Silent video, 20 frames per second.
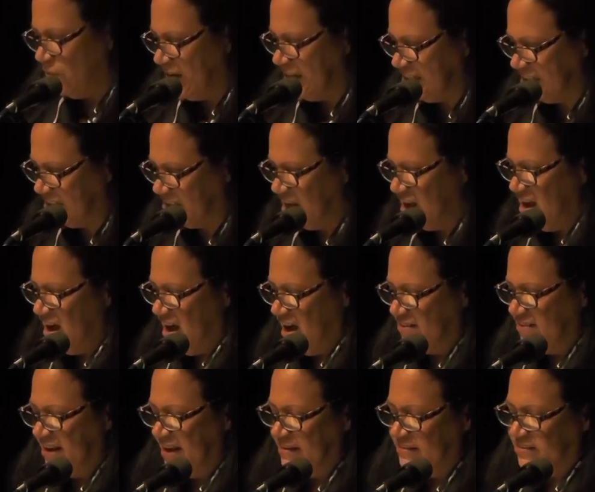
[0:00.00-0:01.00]
who wins
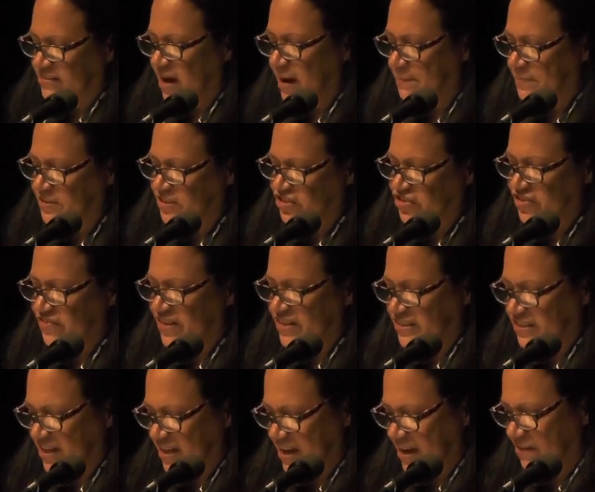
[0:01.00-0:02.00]
a dance competition in
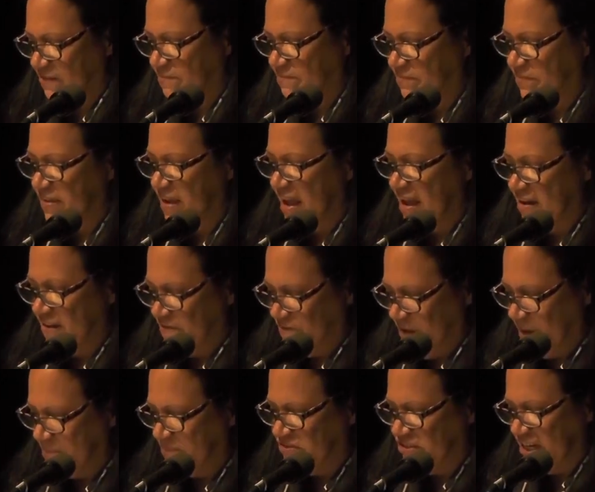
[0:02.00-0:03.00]
the city
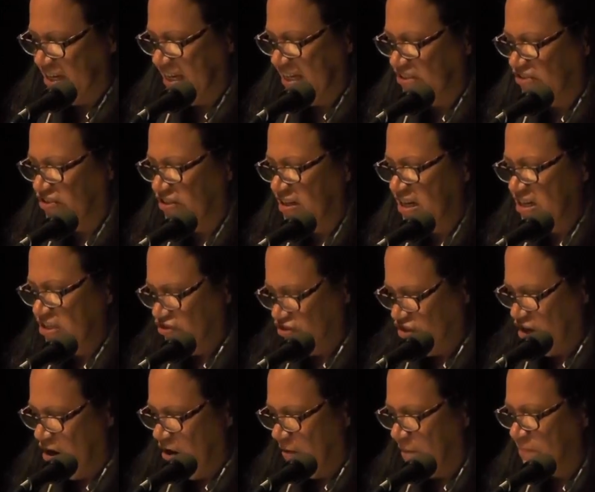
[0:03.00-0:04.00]
from Ziggy's
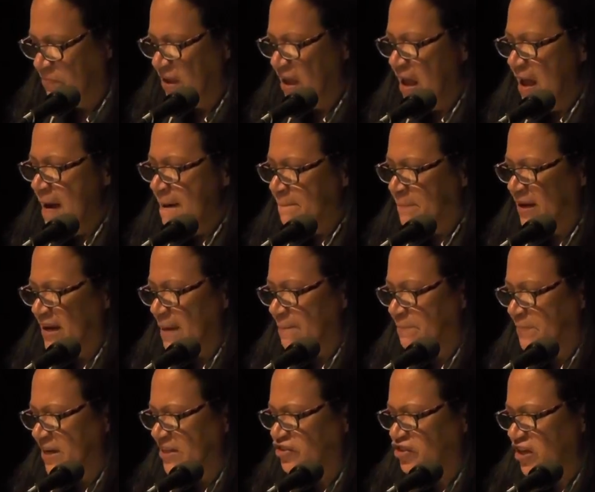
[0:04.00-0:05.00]
show. But
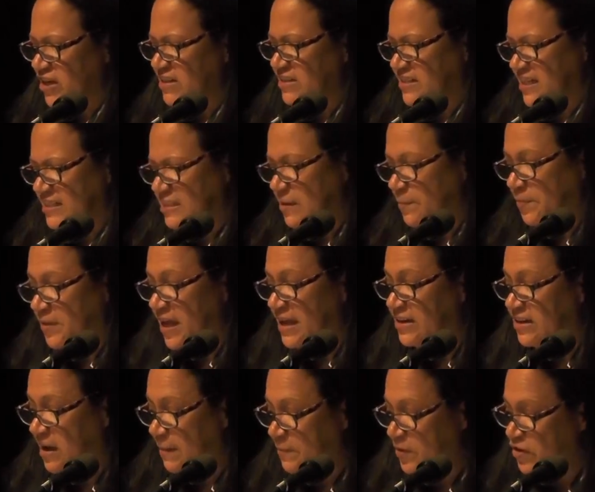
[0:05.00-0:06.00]
ambition,
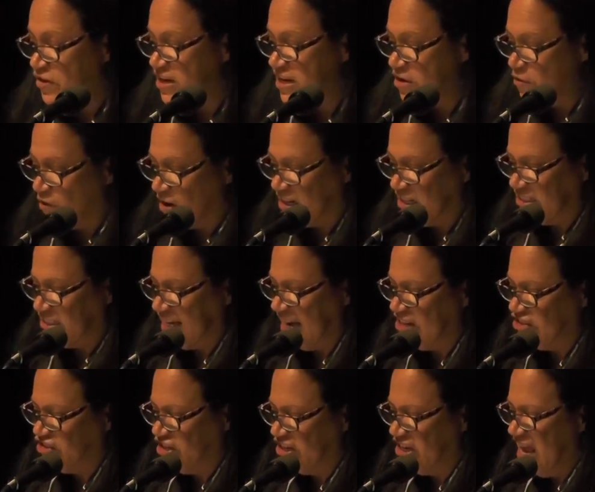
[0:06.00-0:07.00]
discipline, community
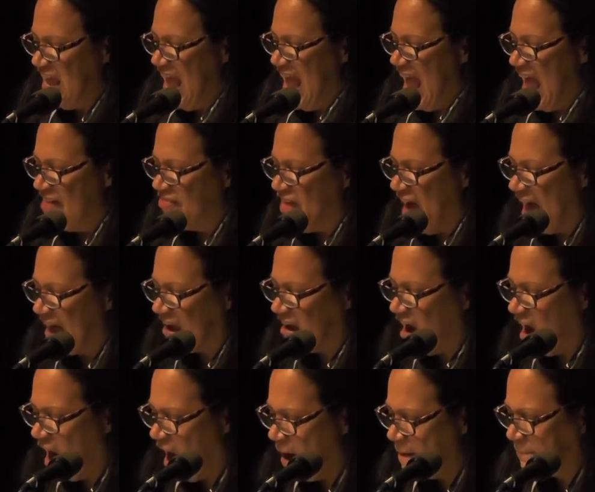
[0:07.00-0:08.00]
organization, and
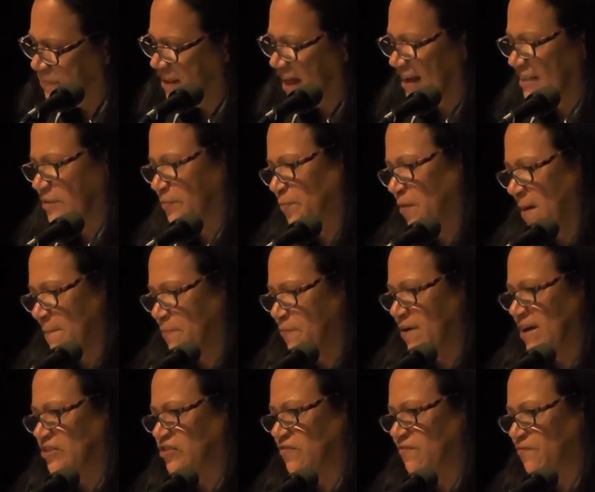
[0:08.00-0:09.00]
that complex
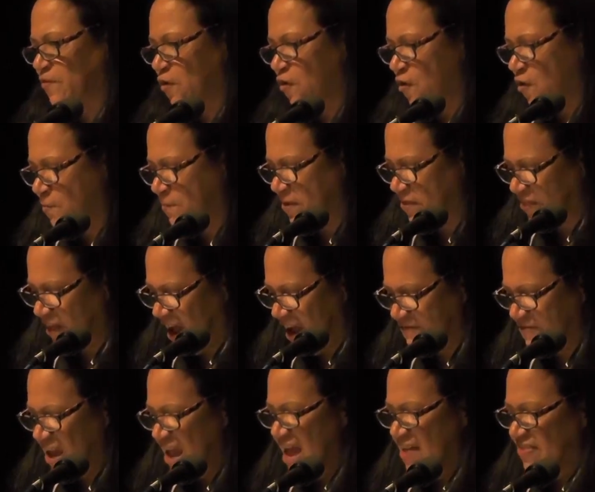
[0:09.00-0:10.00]
preparation for urban
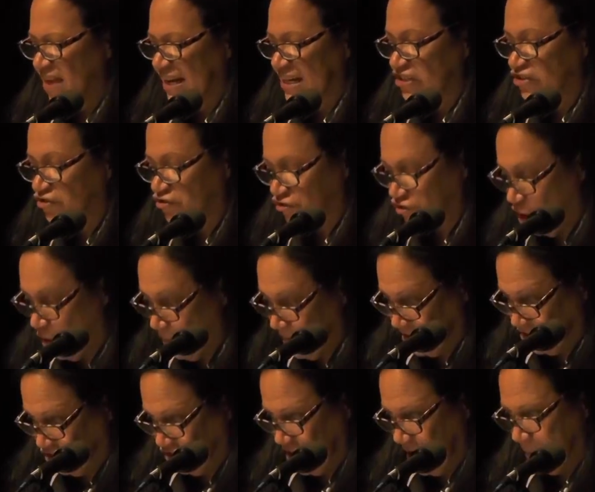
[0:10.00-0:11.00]
life that is
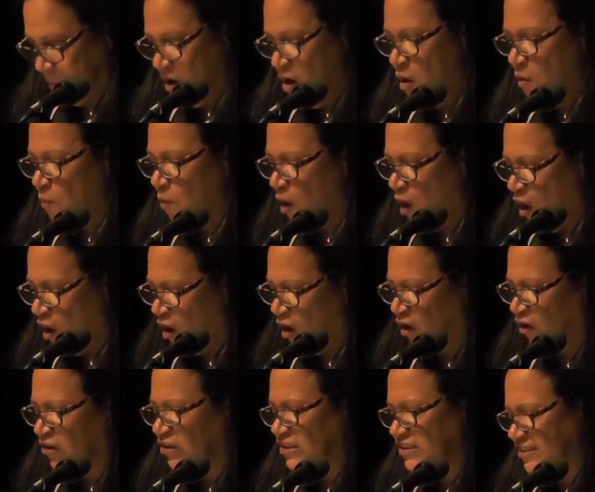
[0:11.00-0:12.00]
showmanship were
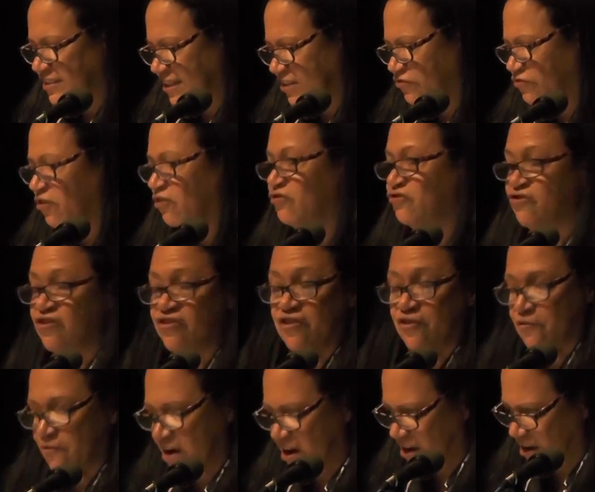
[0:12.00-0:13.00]
all central to the
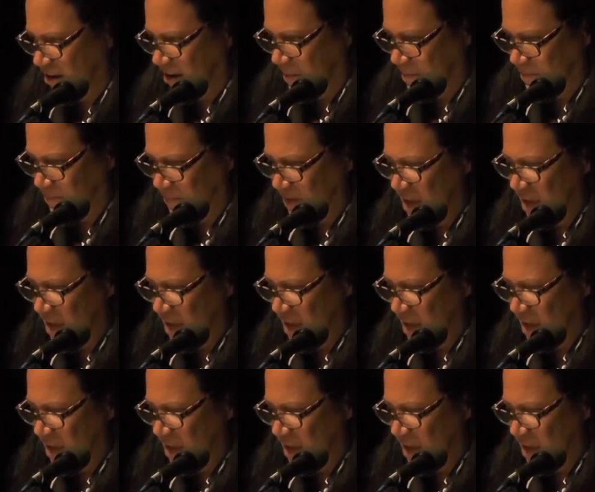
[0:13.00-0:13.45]
curriculum.